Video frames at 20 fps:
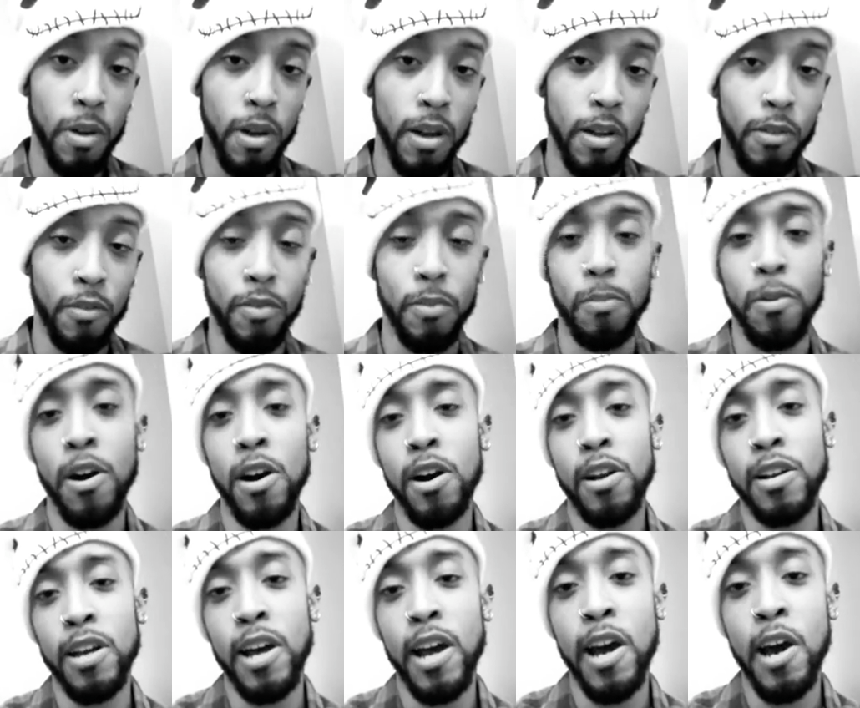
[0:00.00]

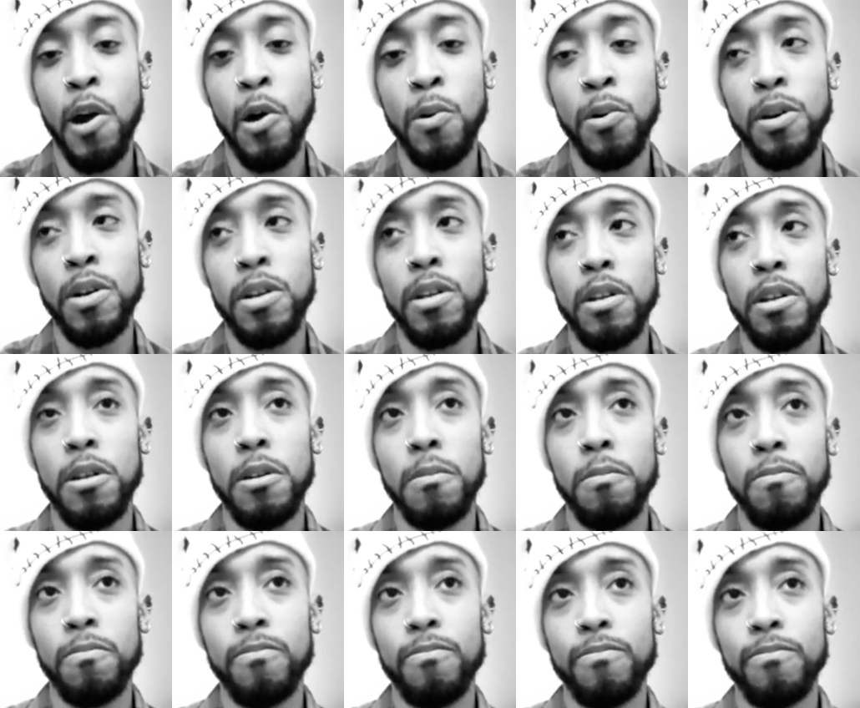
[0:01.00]
upon how
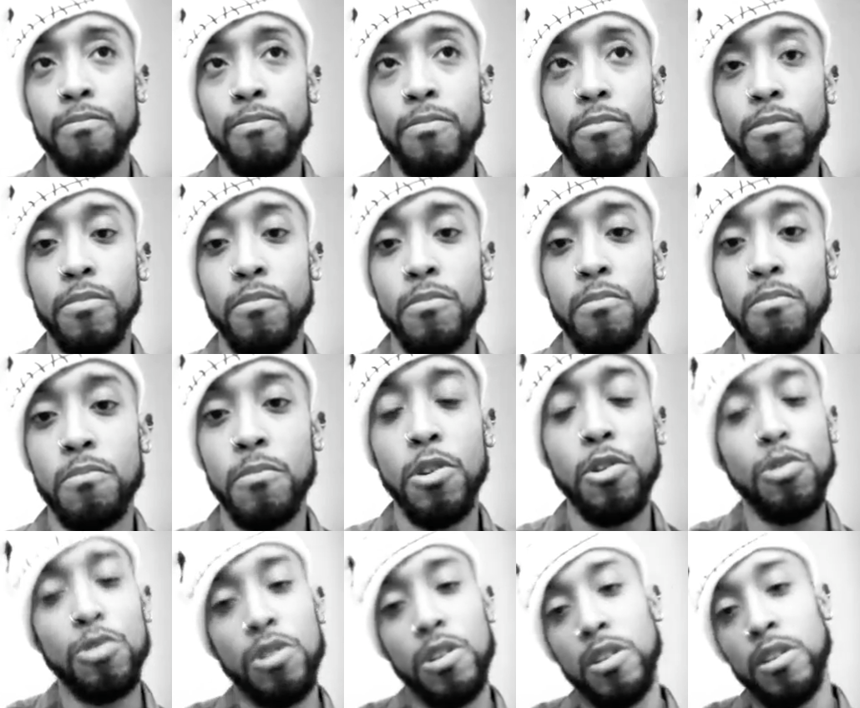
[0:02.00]

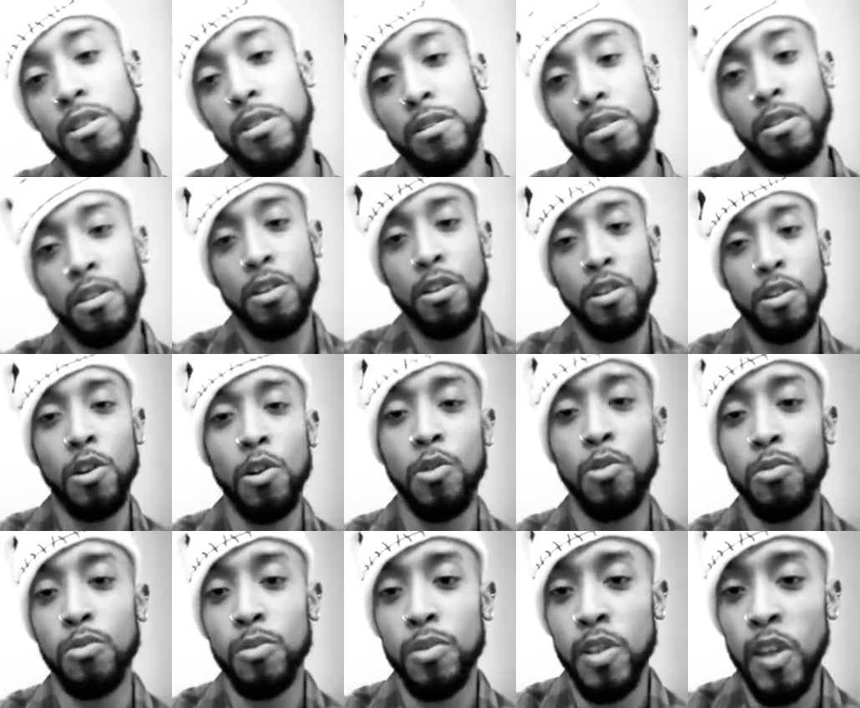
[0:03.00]
music,
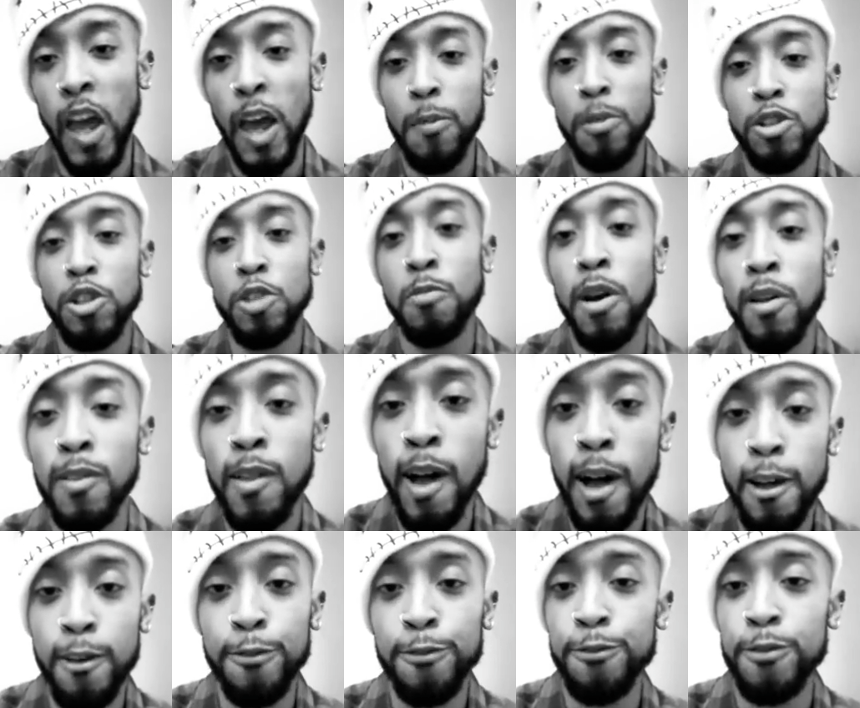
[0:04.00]
came into my
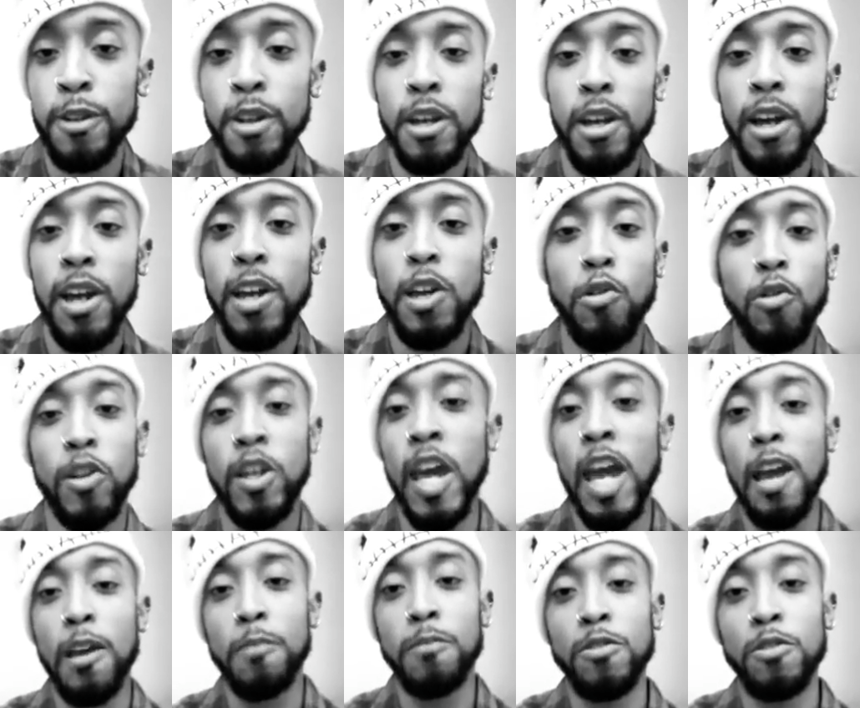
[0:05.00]
life, it
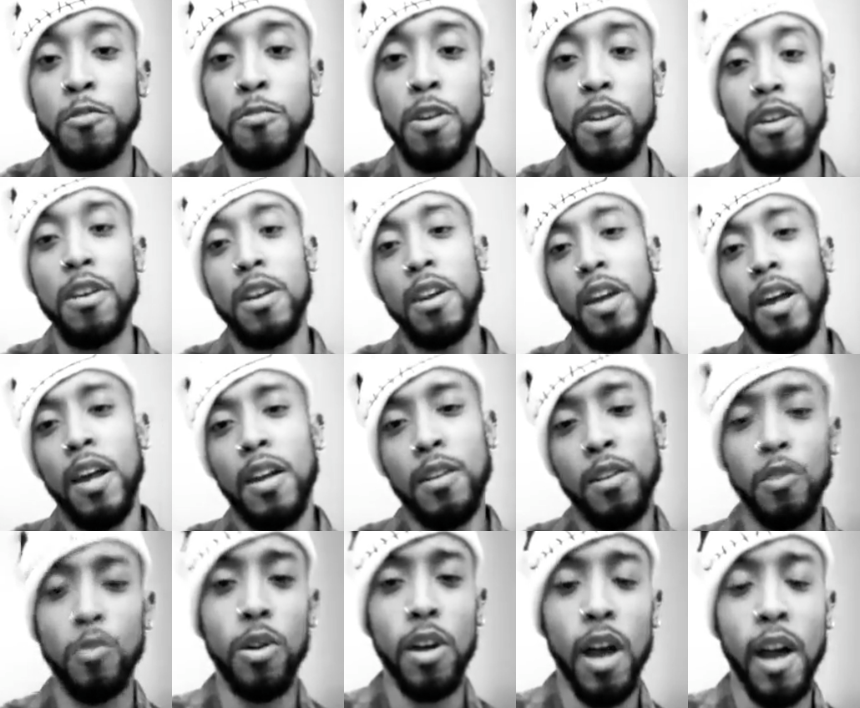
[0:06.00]
came to me,
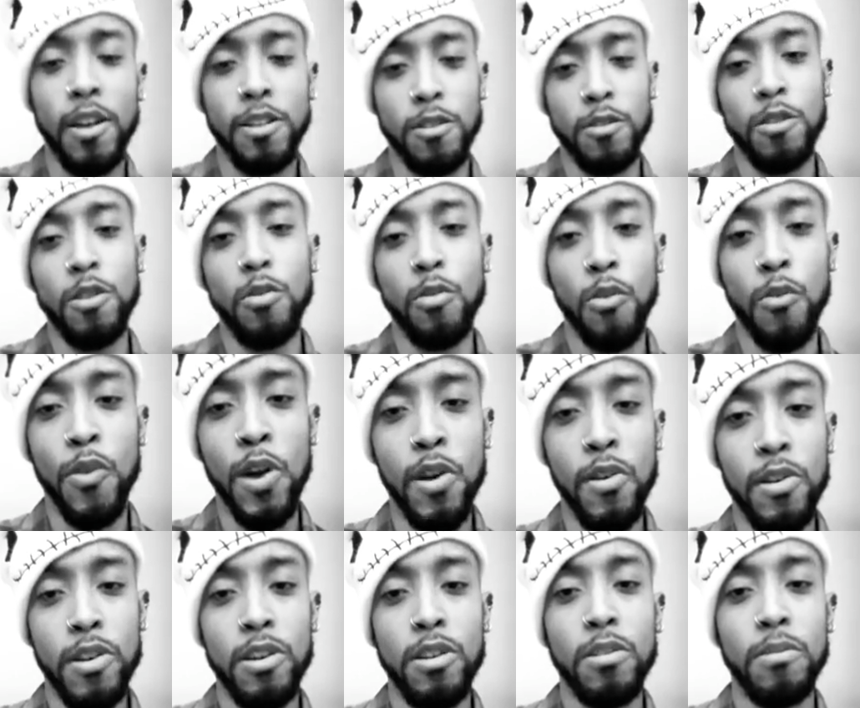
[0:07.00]
as a
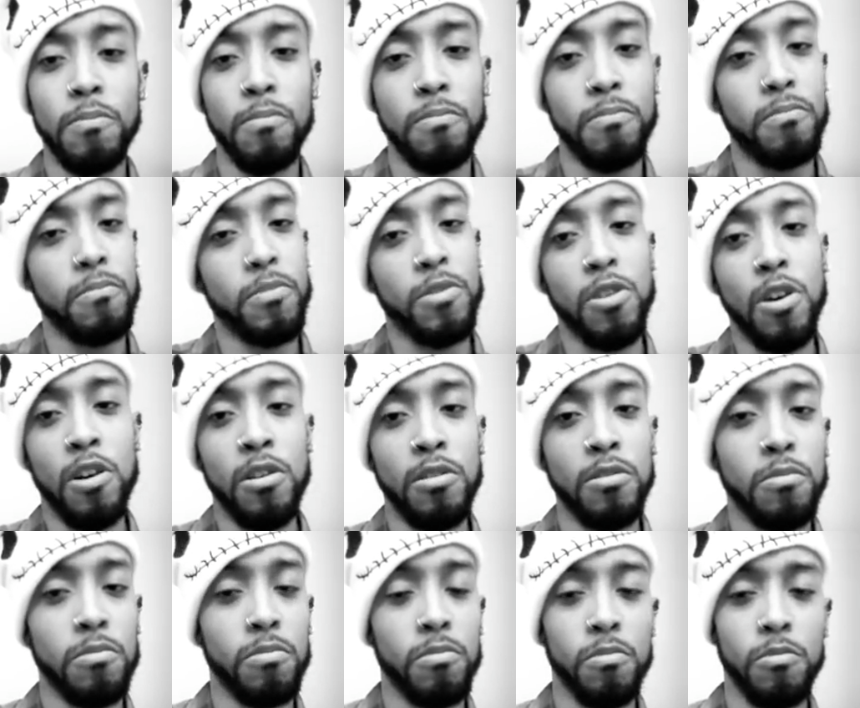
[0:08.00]
very
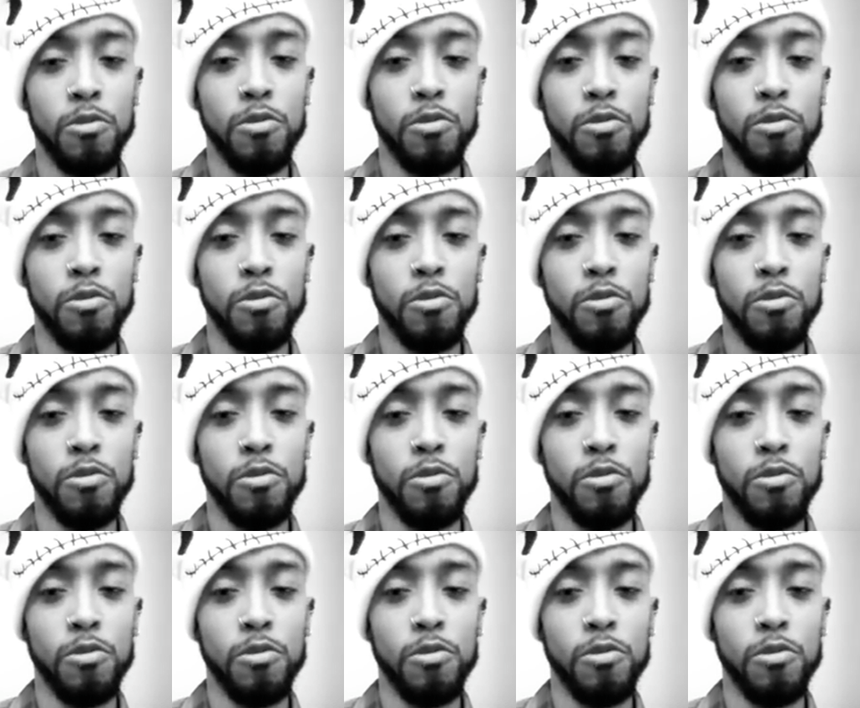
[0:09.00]
young,